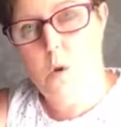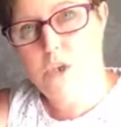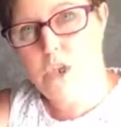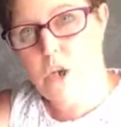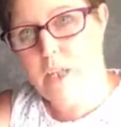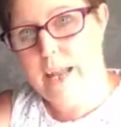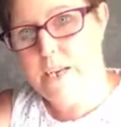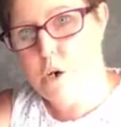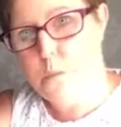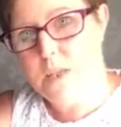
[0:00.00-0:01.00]
would you not
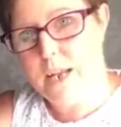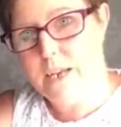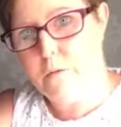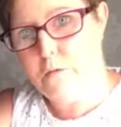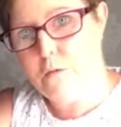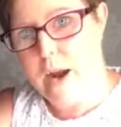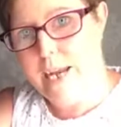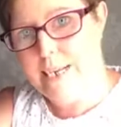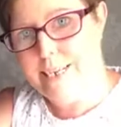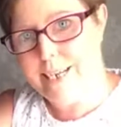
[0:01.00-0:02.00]
end up with like a
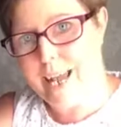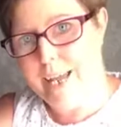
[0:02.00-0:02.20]
frayed